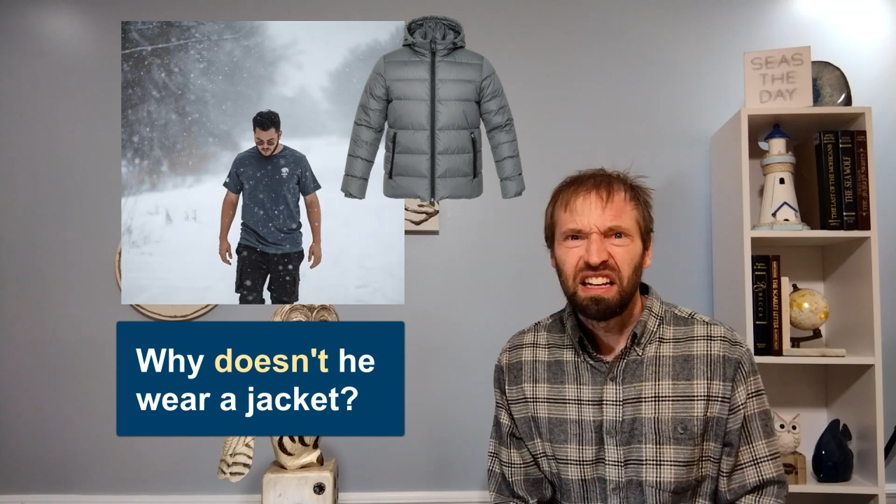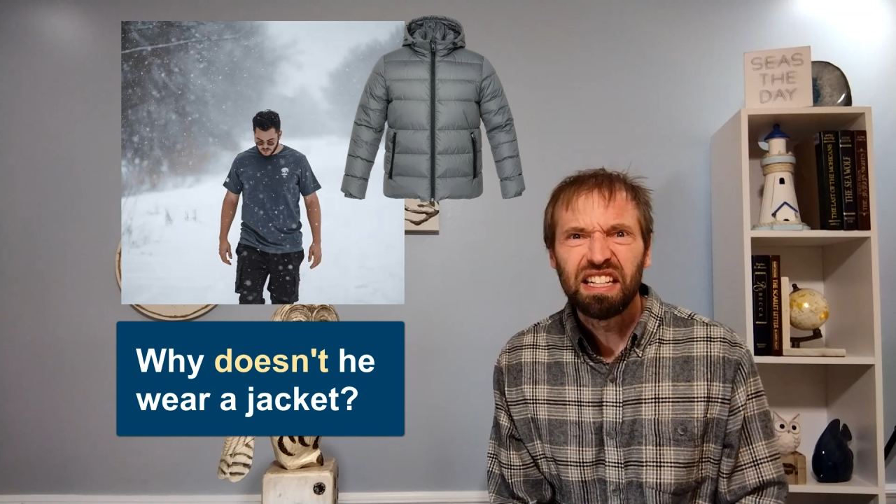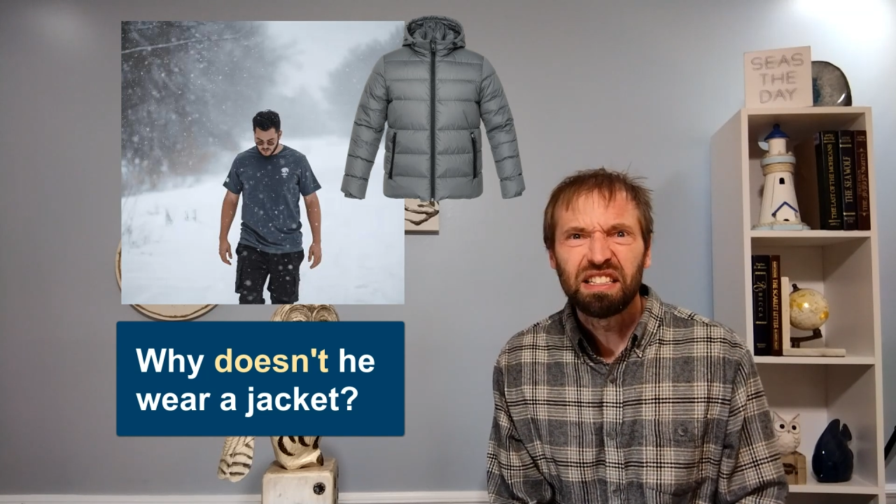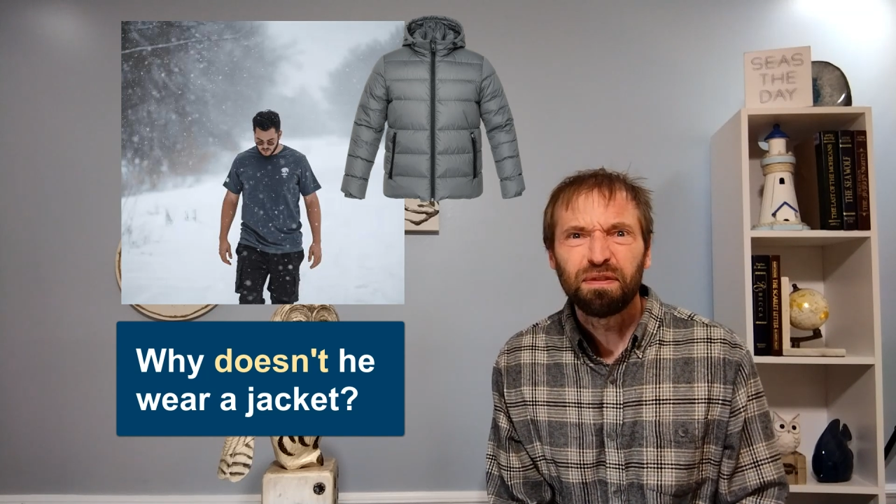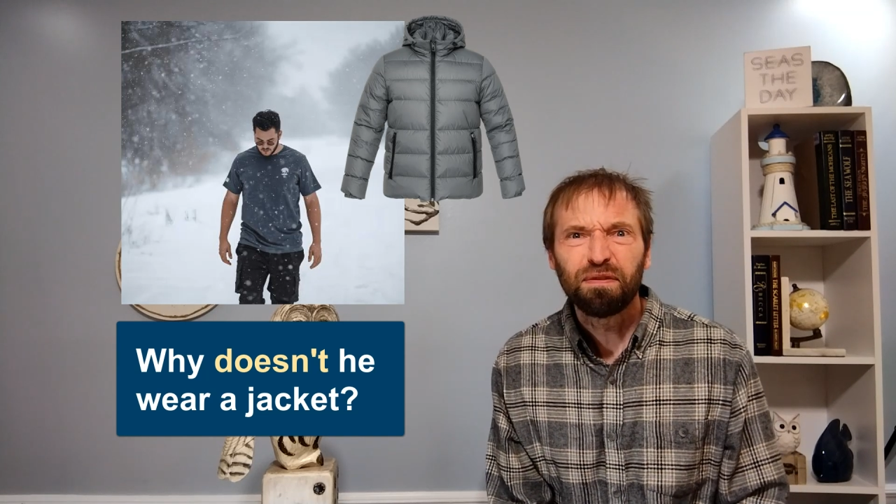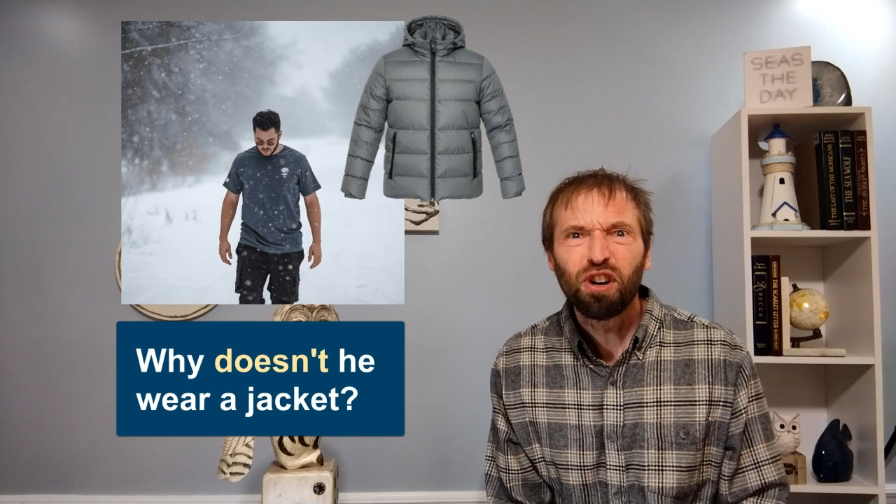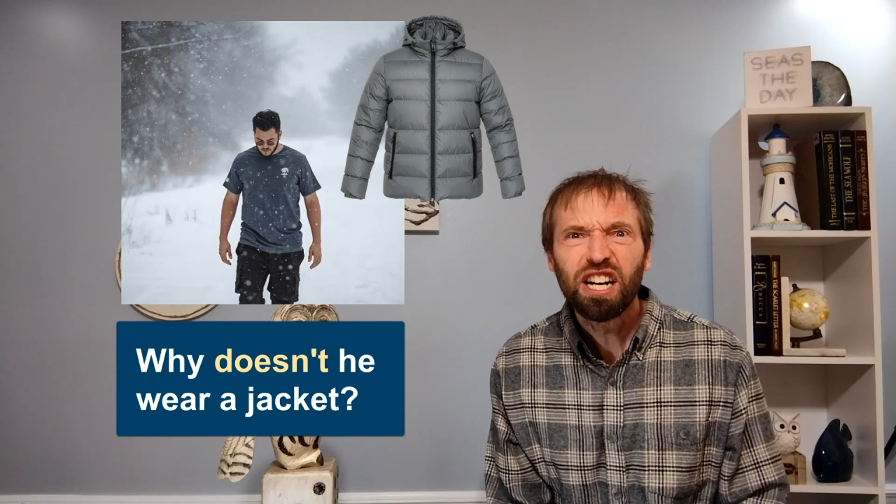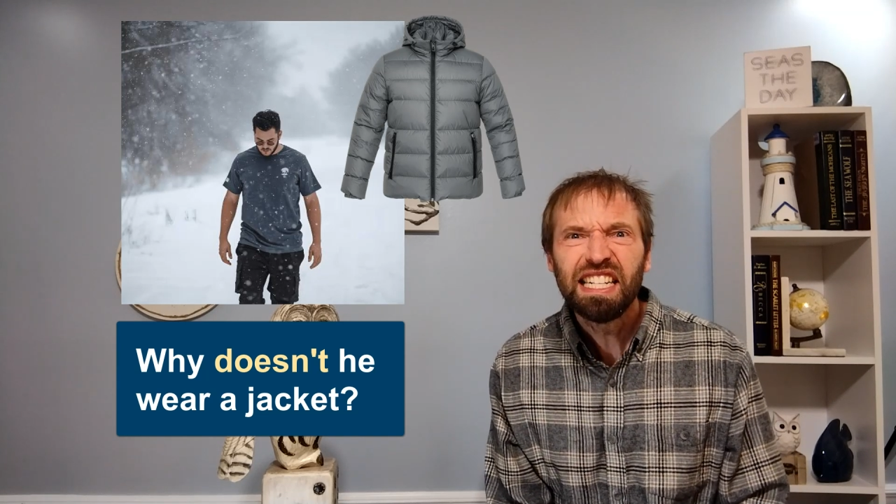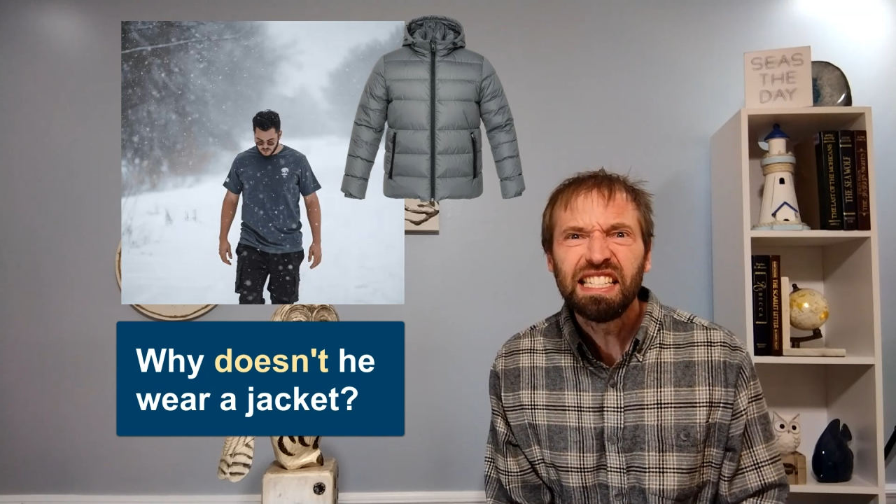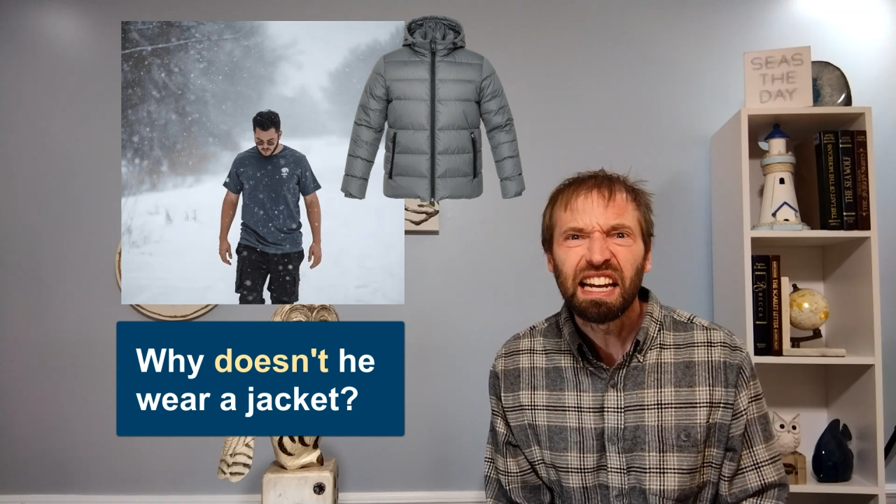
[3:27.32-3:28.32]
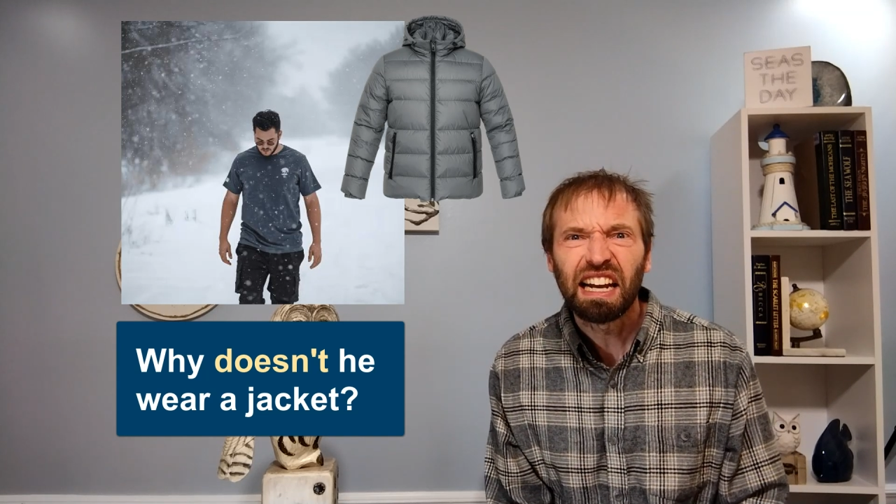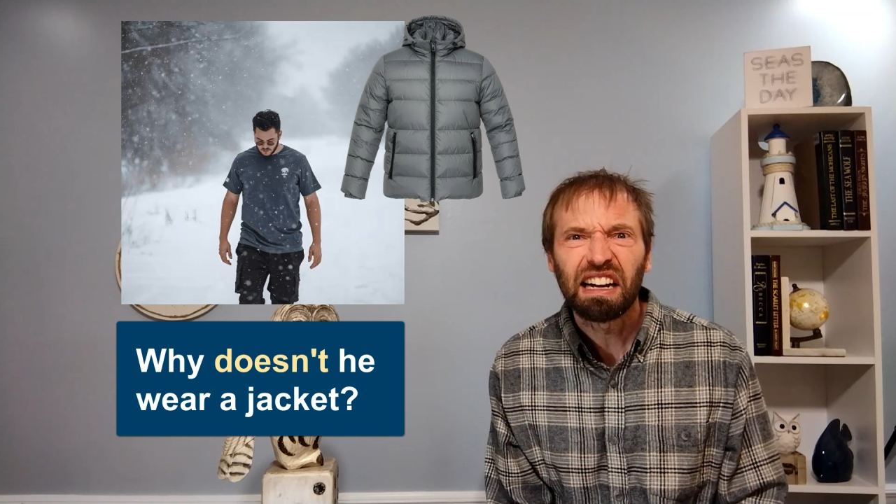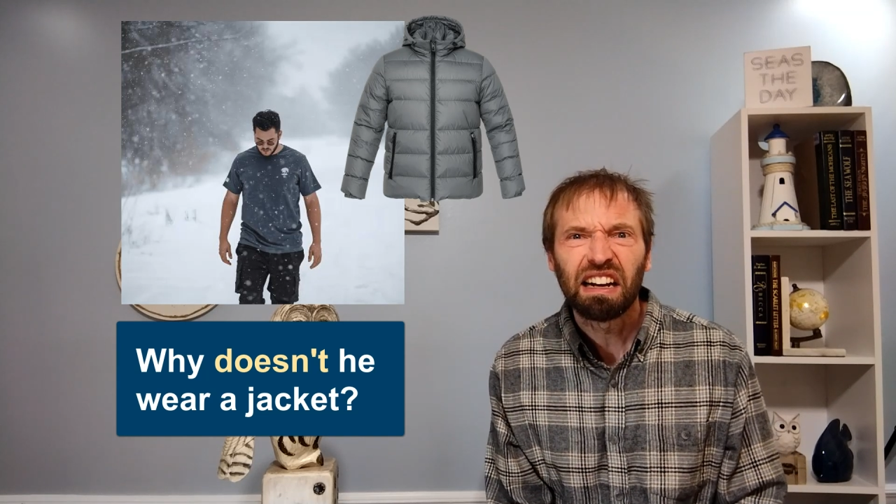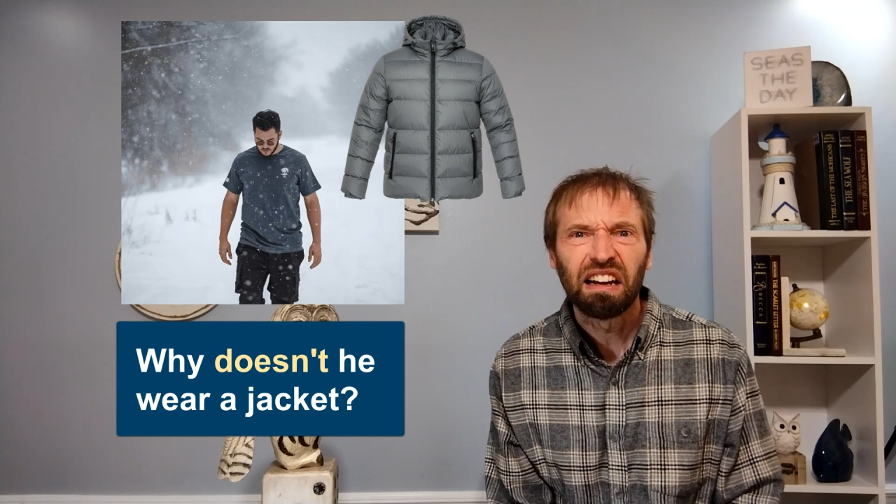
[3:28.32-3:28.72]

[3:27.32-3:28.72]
It's freezing.